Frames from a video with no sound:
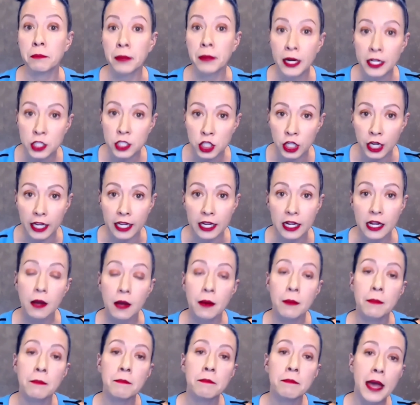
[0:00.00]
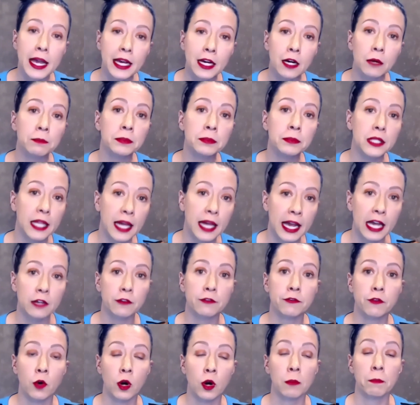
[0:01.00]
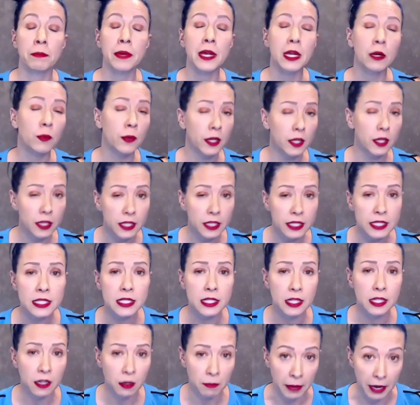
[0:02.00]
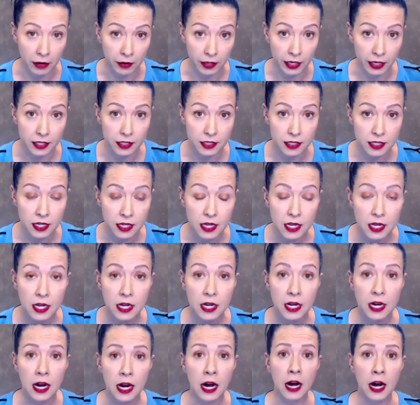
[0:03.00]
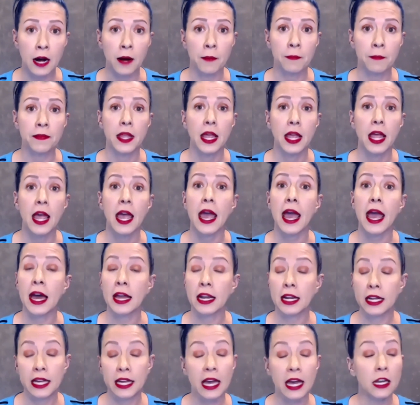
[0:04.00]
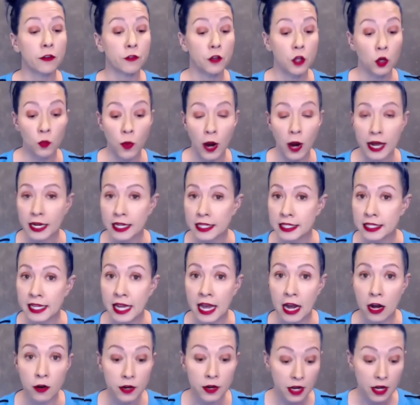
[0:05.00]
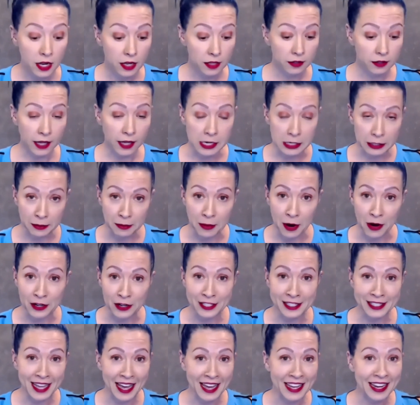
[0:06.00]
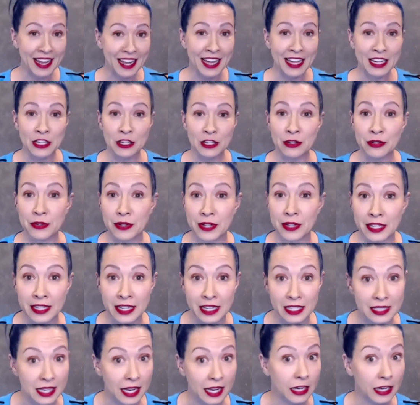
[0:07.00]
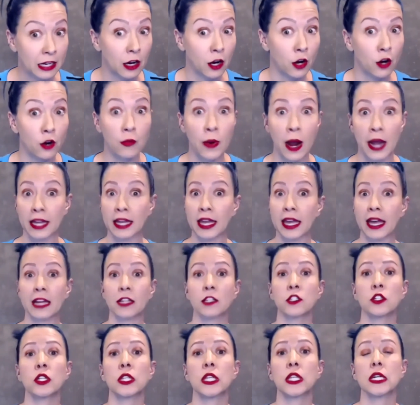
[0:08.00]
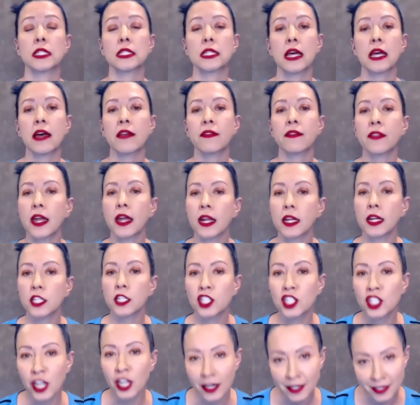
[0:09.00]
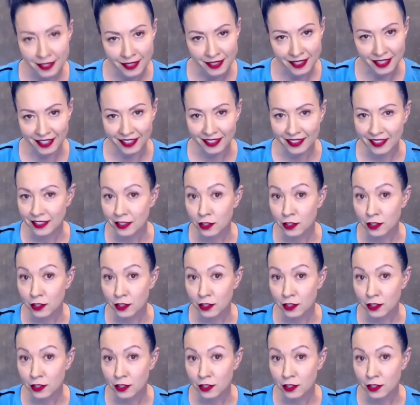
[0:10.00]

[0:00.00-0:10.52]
budget. Make a plan for it. Be realistic about it. And again, if you write it down, like Lamar said, and it's like, oh, I can't do this, then adjust it.